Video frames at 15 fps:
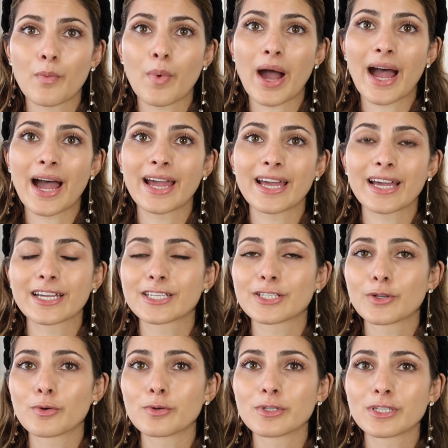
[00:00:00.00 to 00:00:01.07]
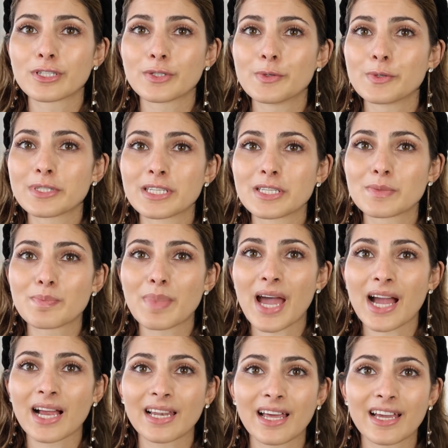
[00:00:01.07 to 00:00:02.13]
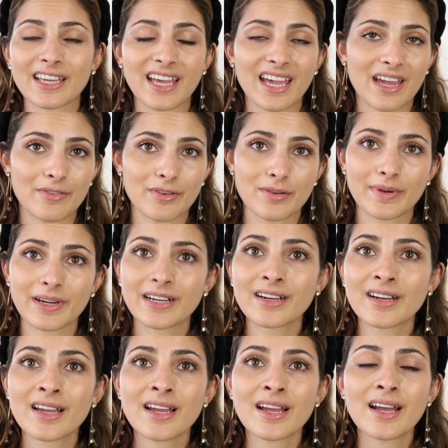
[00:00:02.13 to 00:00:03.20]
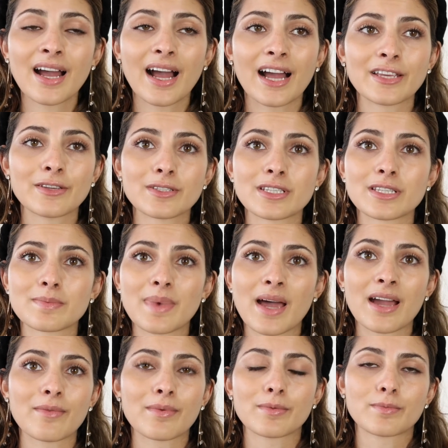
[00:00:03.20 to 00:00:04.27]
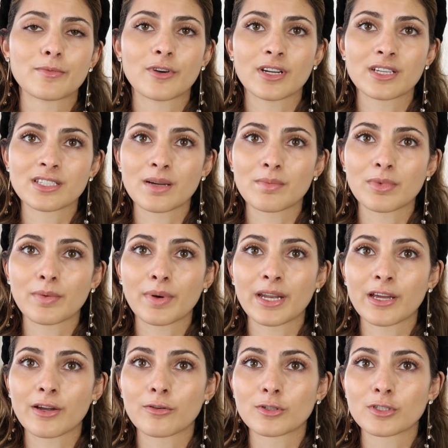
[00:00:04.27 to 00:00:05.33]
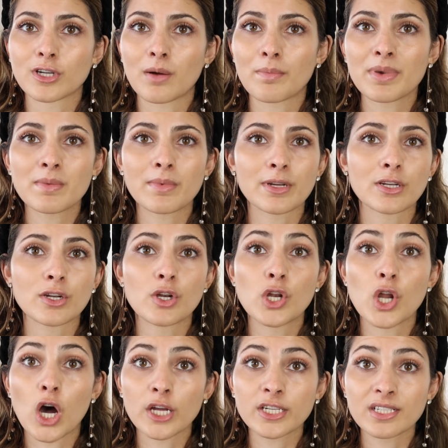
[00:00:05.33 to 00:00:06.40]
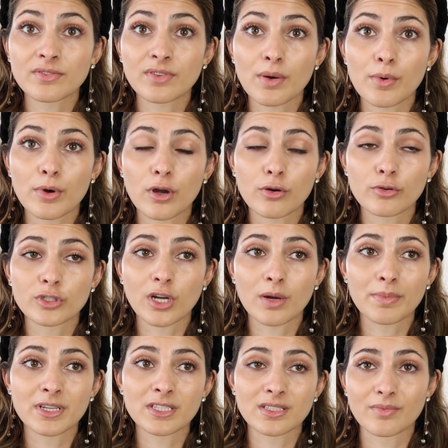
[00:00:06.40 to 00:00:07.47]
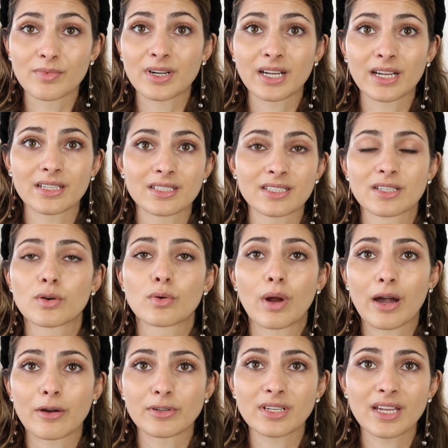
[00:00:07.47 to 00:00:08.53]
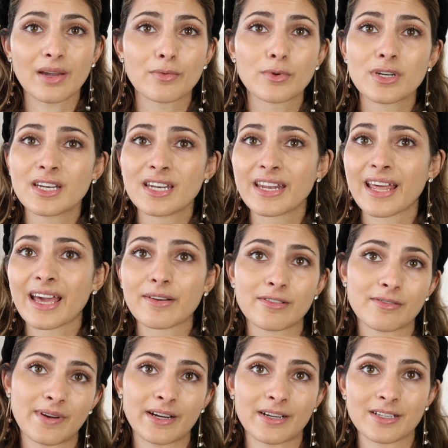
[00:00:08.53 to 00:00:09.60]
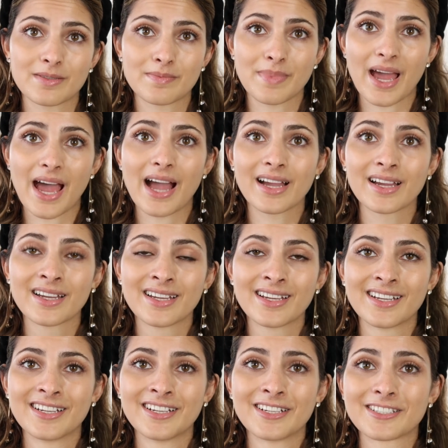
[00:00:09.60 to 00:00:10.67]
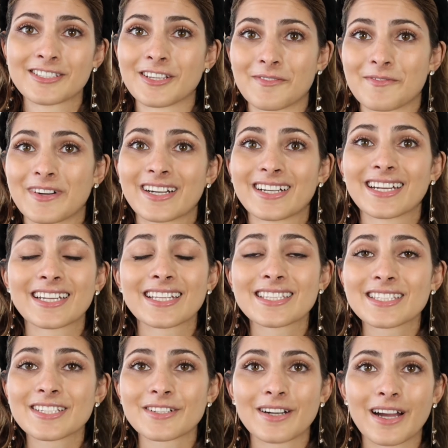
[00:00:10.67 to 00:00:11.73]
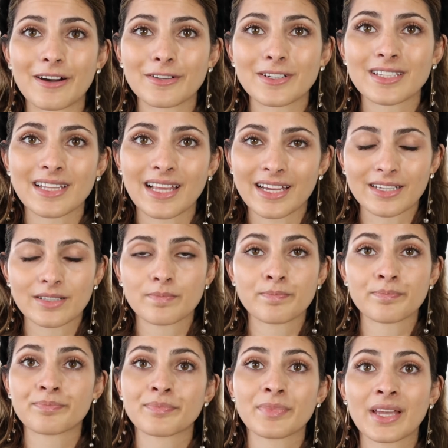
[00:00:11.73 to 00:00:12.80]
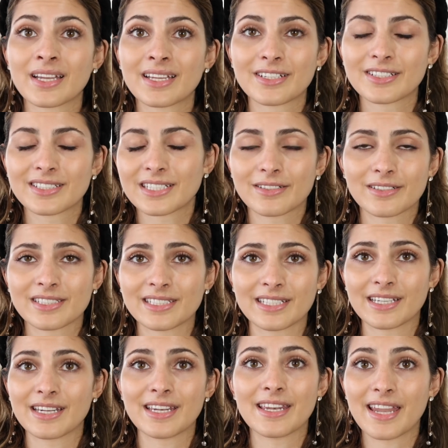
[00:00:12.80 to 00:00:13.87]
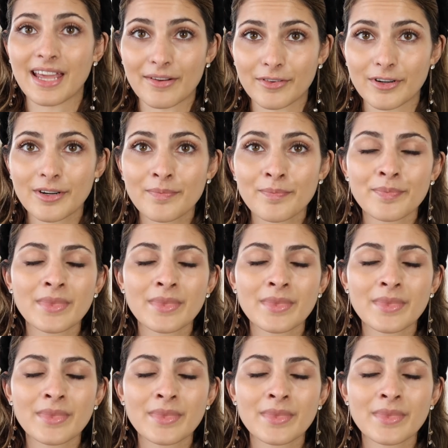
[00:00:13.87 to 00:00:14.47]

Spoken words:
why I don't use this bag like everywhere. I use this bag, for example, when I go shopping, but not if I would go shopping somewhere that's crowded. I would never wear this bag somewhere that it's crowded, like seriously, never.